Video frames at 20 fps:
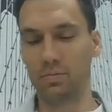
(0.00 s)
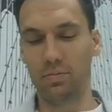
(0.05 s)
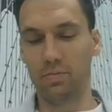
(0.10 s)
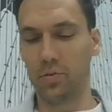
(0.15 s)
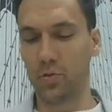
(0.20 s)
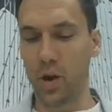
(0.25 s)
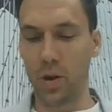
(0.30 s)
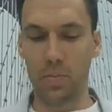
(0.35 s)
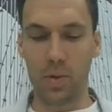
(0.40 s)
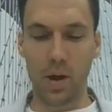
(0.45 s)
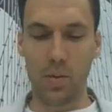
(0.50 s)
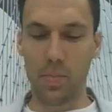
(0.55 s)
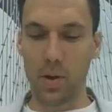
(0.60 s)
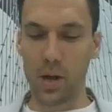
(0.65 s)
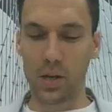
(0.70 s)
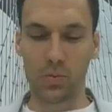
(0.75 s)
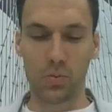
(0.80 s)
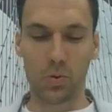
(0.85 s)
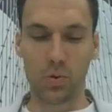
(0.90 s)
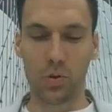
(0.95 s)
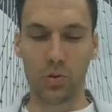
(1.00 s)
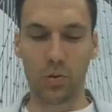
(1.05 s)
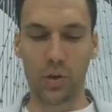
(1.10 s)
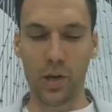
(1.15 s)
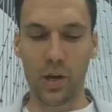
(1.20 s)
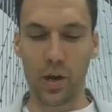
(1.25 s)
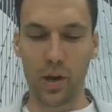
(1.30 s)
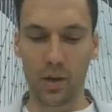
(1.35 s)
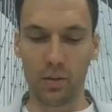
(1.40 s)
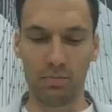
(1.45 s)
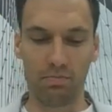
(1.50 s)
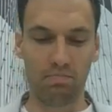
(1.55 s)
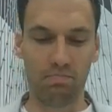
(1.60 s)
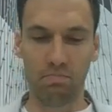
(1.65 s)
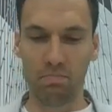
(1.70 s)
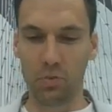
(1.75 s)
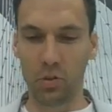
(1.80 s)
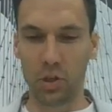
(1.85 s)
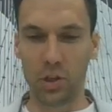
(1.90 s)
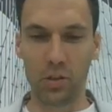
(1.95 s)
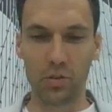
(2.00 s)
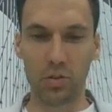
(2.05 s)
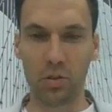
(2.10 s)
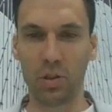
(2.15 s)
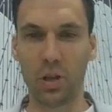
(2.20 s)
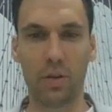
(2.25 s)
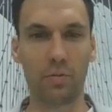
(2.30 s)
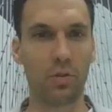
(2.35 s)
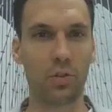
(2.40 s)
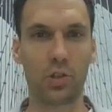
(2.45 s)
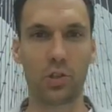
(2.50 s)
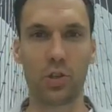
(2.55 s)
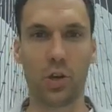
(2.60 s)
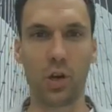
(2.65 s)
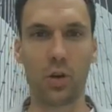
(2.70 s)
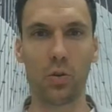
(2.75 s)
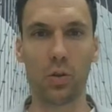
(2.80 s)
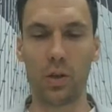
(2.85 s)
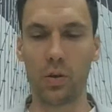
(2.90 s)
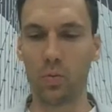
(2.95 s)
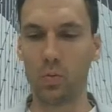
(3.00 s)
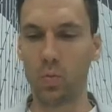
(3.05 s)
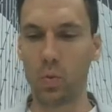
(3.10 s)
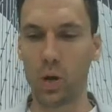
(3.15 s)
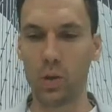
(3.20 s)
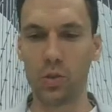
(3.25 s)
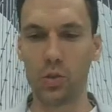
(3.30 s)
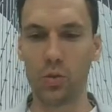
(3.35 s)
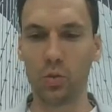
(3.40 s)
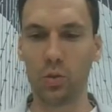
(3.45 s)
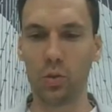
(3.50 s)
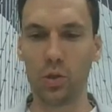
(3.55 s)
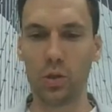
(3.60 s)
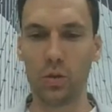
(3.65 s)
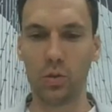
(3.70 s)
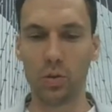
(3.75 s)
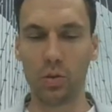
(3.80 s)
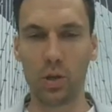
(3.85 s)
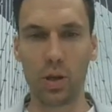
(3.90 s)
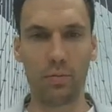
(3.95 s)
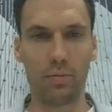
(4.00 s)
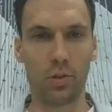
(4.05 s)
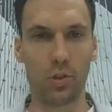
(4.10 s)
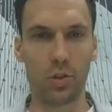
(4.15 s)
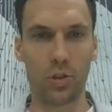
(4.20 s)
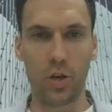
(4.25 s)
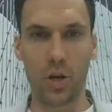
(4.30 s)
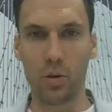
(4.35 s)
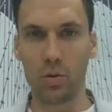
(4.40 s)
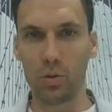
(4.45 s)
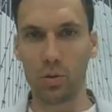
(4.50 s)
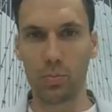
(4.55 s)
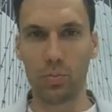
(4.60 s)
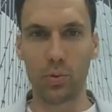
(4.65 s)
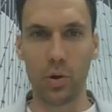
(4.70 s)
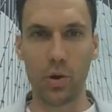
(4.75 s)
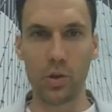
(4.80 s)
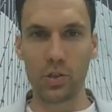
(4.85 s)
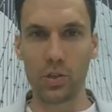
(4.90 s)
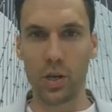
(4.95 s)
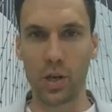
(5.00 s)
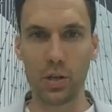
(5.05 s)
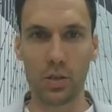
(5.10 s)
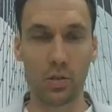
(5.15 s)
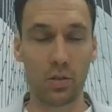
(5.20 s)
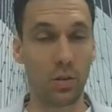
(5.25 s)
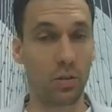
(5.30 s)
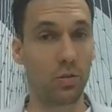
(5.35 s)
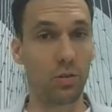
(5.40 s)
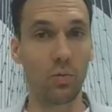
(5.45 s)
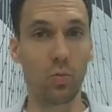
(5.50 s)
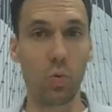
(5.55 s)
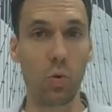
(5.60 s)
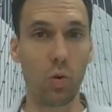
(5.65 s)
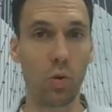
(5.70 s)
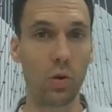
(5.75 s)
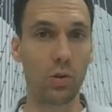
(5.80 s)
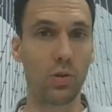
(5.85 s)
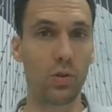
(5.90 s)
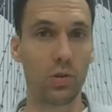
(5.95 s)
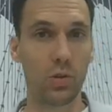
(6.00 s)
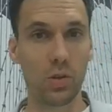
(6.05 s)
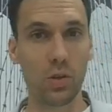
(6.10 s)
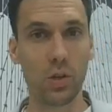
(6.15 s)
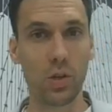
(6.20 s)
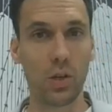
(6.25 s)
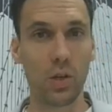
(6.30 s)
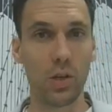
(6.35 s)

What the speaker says: Throughout my basketball career, I learned to love the struggle, and once you learn to love the struggle, the process, the rewards